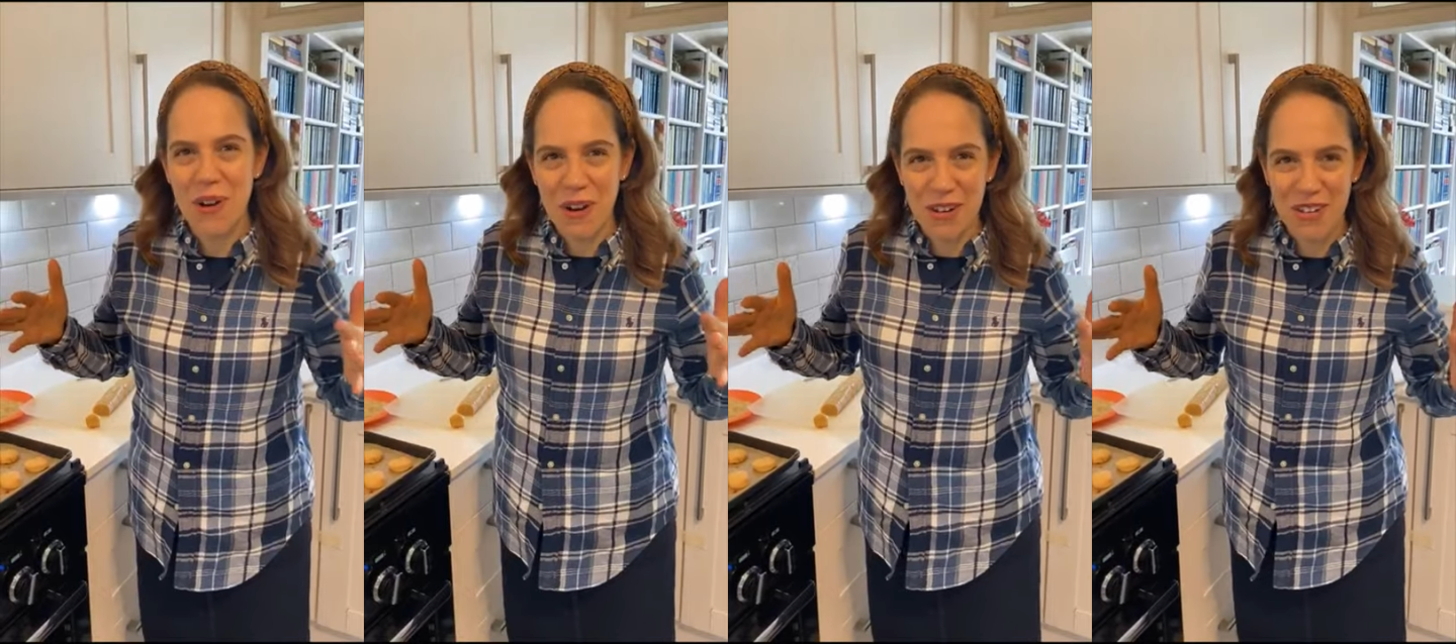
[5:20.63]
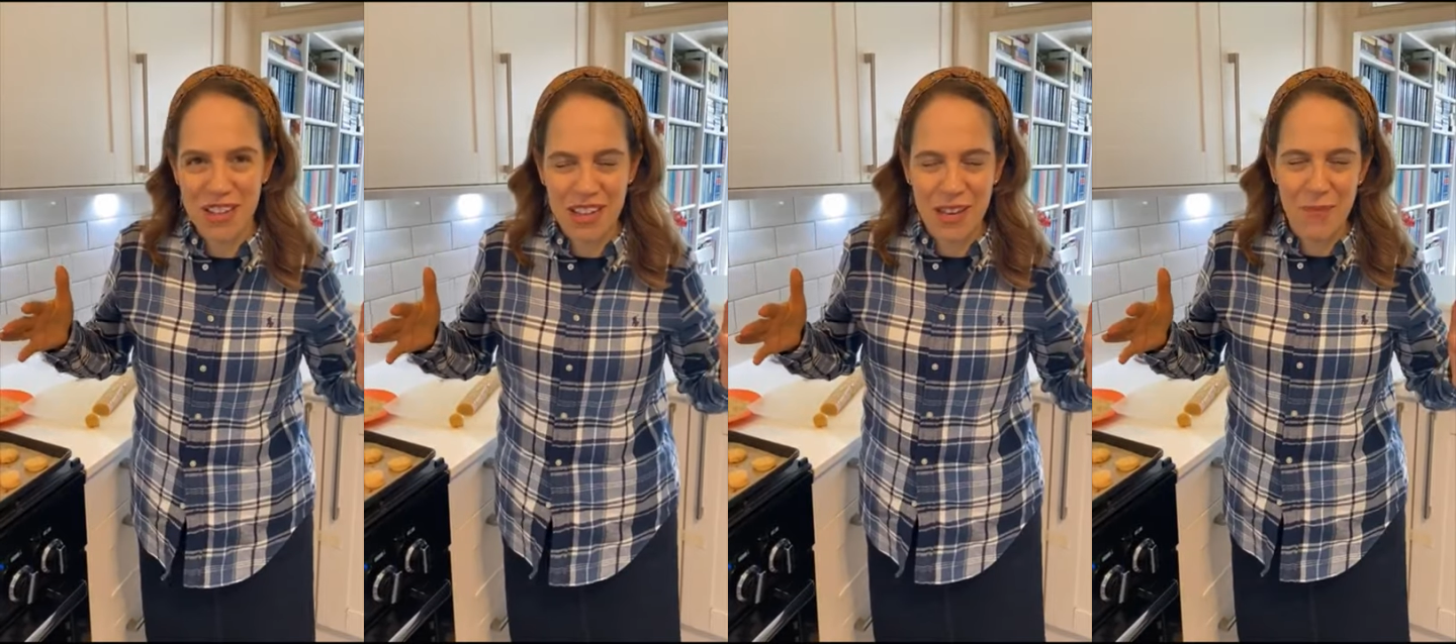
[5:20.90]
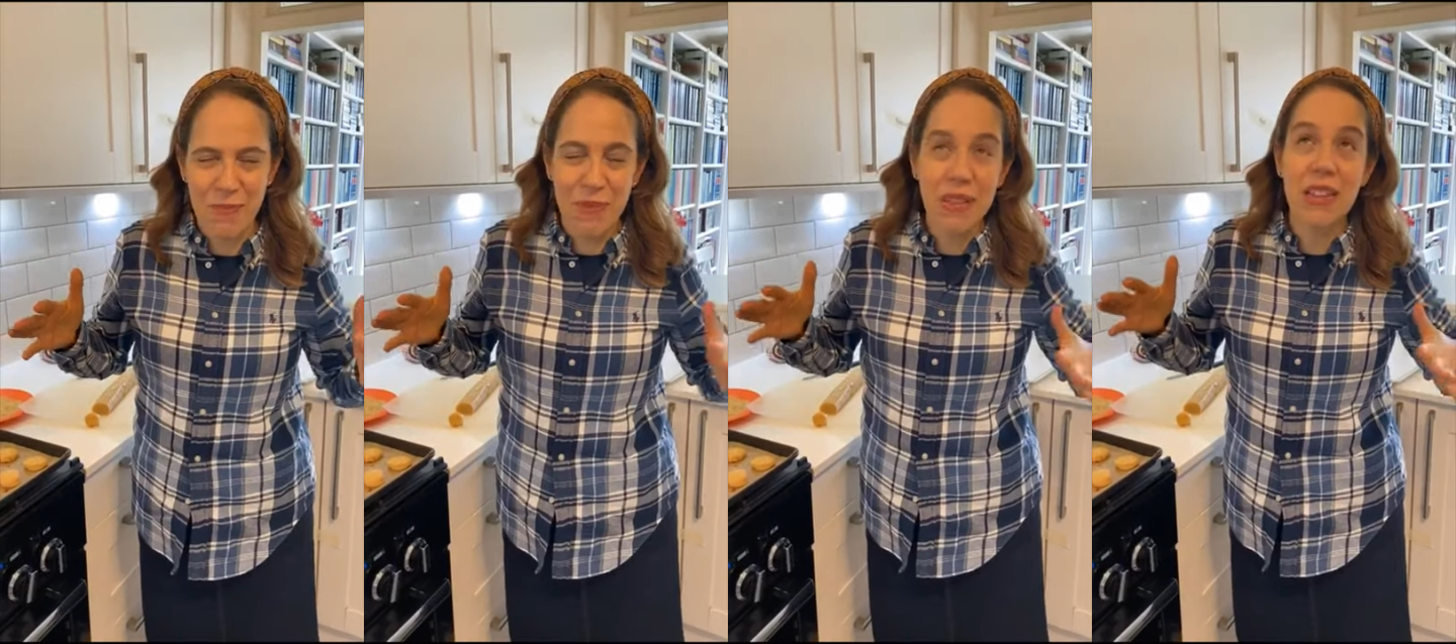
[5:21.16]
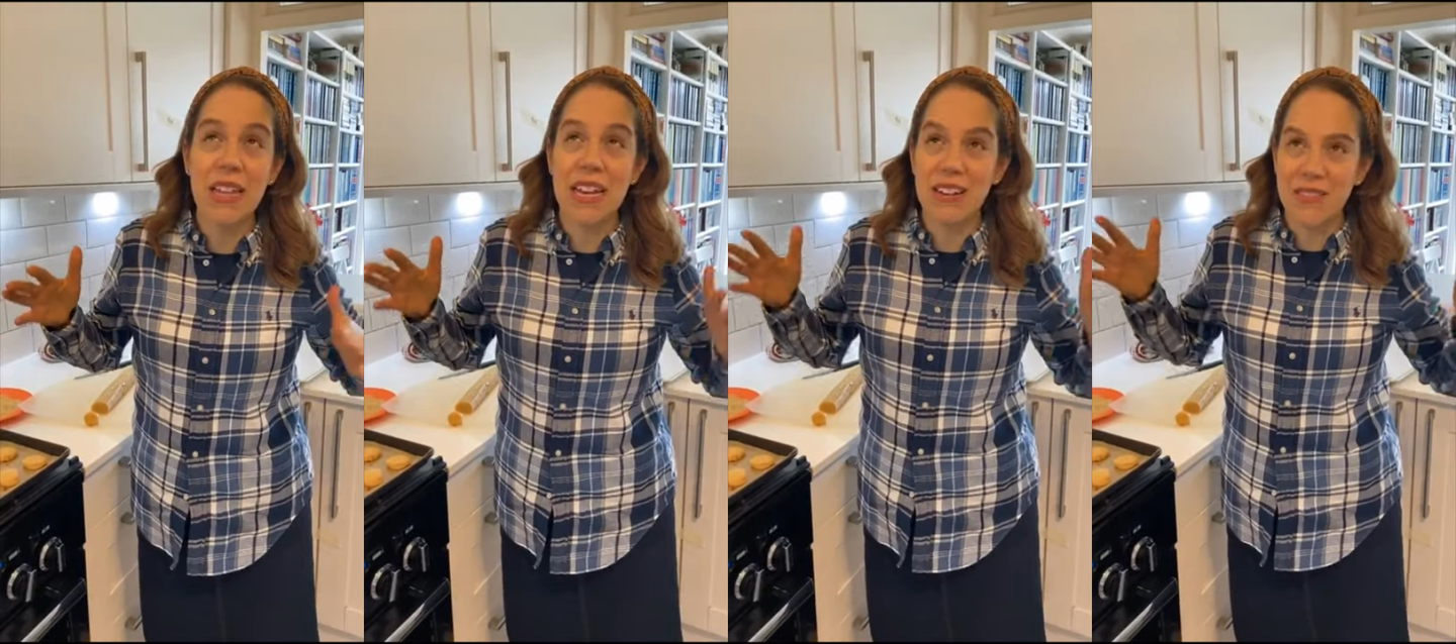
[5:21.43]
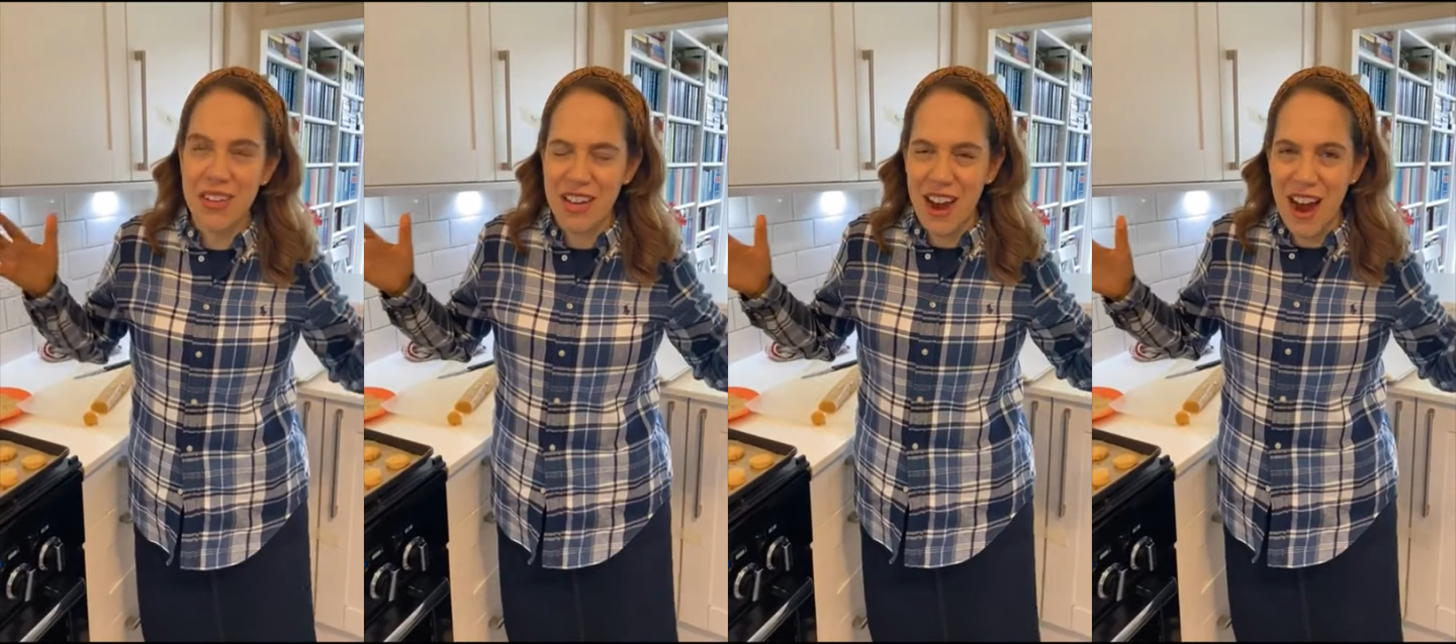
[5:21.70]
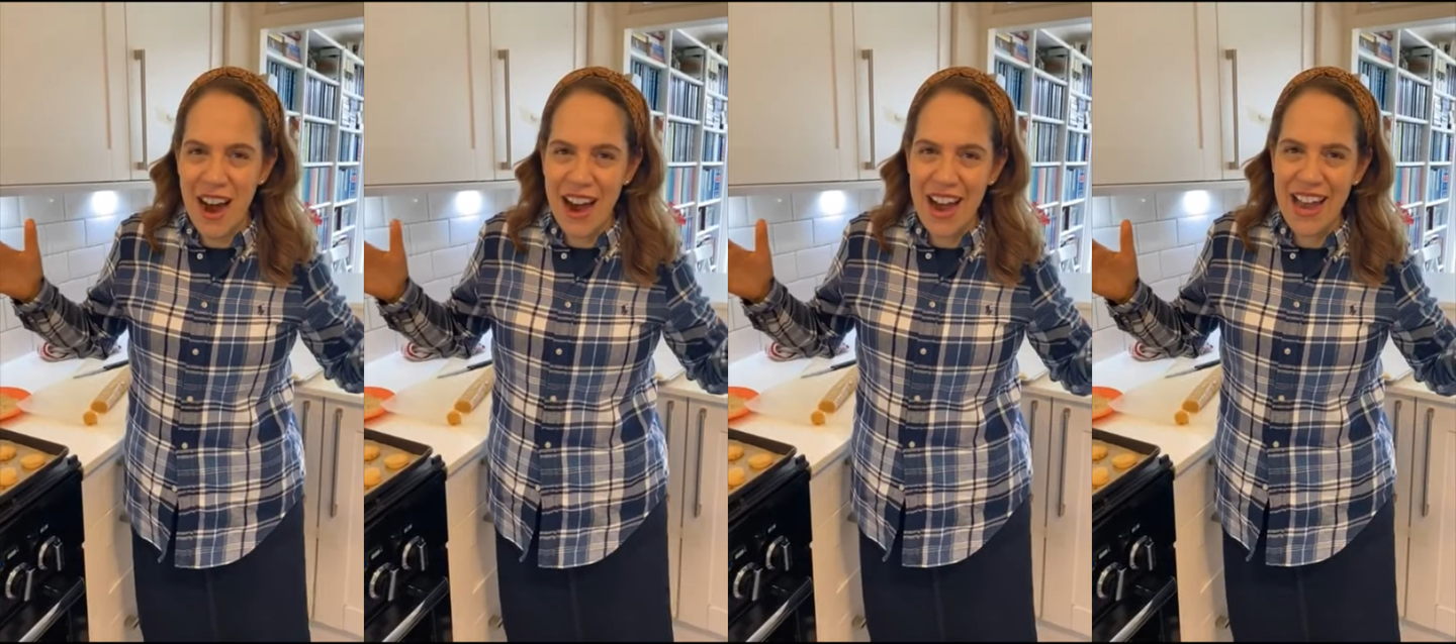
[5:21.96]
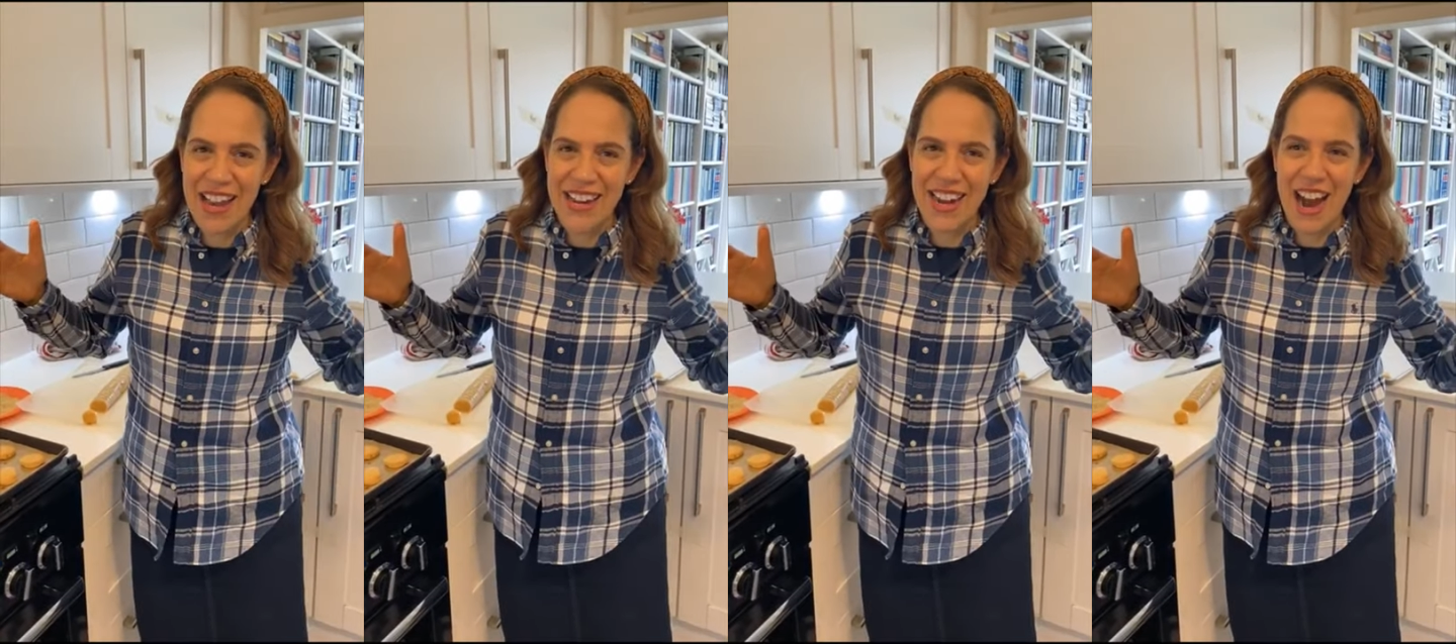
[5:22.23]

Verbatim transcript: early, bleary-eyed.